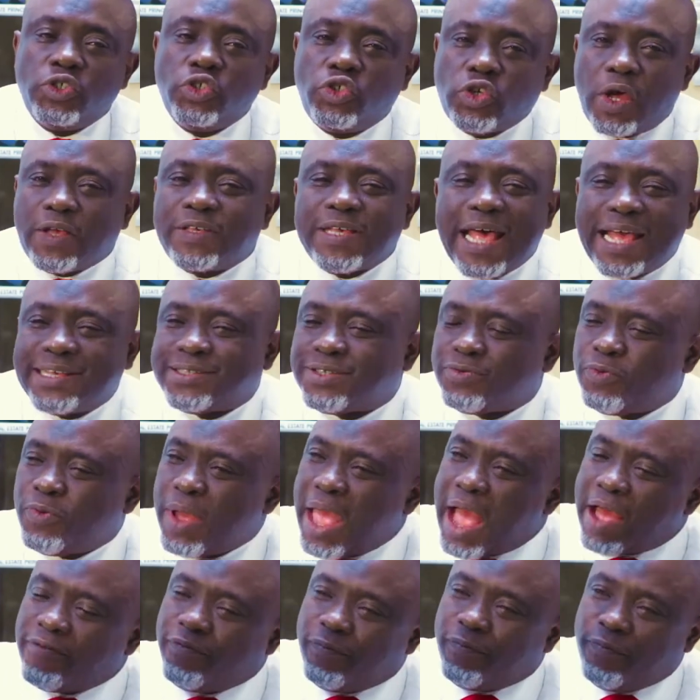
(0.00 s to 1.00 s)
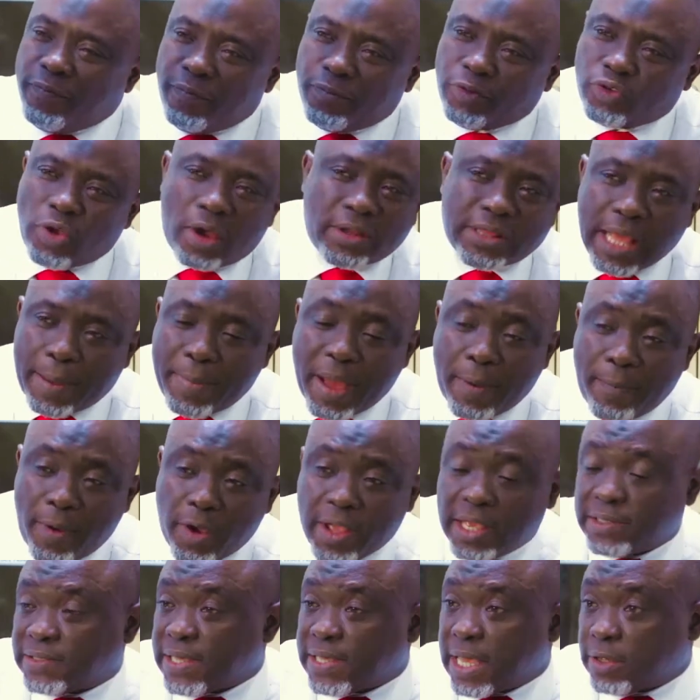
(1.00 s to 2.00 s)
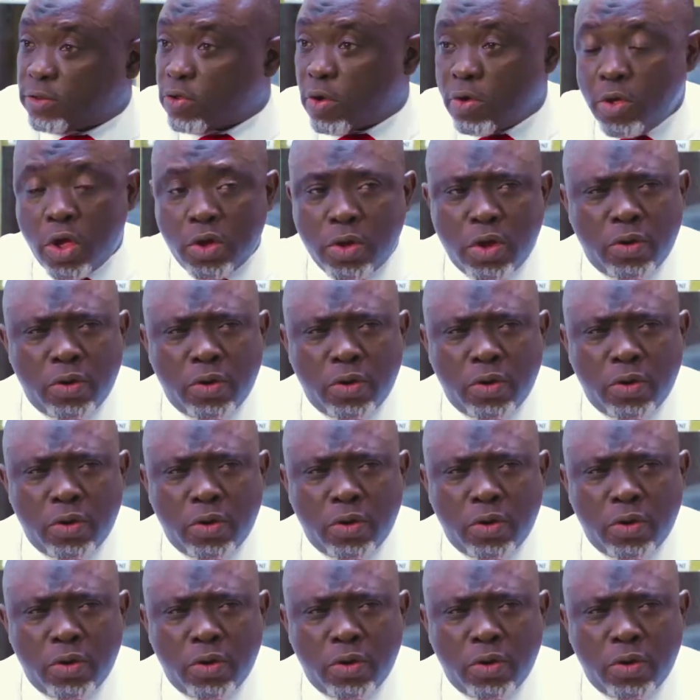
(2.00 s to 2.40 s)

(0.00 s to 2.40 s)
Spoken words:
just as we have talked about mortgage sector,